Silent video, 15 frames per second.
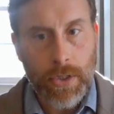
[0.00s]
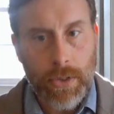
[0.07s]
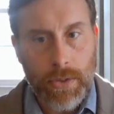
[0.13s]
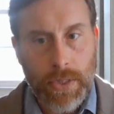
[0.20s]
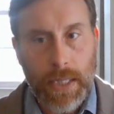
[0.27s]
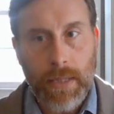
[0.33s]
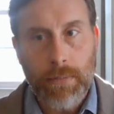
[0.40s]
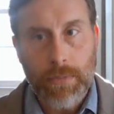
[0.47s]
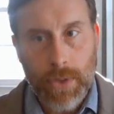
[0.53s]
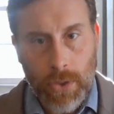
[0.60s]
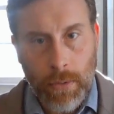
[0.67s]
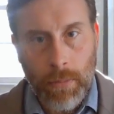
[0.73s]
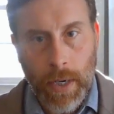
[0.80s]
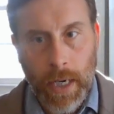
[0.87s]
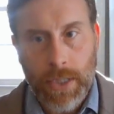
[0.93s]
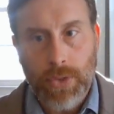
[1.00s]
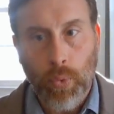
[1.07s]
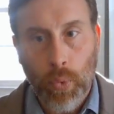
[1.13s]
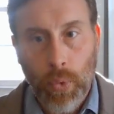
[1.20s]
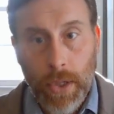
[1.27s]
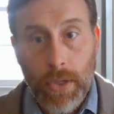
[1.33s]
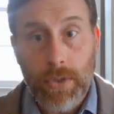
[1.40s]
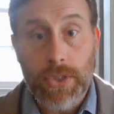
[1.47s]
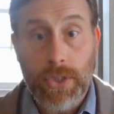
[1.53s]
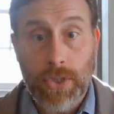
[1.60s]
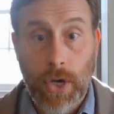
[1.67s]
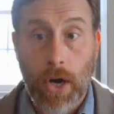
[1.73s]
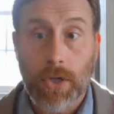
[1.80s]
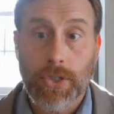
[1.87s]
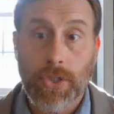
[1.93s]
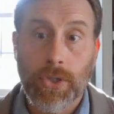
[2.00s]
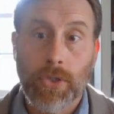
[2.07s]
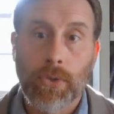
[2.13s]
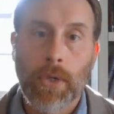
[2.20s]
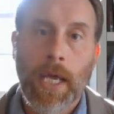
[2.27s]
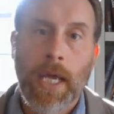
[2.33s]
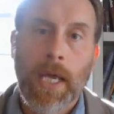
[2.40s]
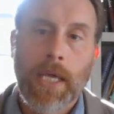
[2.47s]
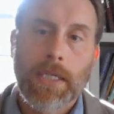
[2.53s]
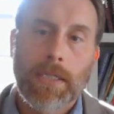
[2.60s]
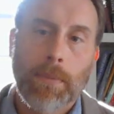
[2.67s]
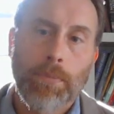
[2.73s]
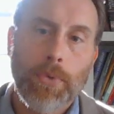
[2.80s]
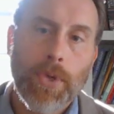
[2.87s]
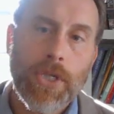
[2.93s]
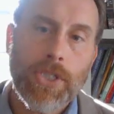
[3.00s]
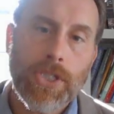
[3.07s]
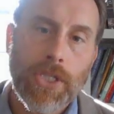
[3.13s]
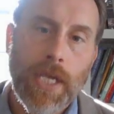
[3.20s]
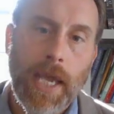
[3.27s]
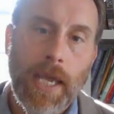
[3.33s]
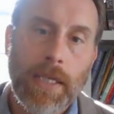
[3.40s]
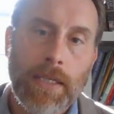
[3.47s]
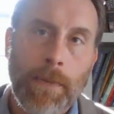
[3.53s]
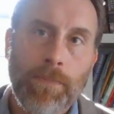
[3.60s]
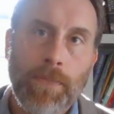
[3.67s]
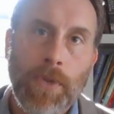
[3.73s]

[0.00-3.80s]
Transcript: Using them too much will start to depreciate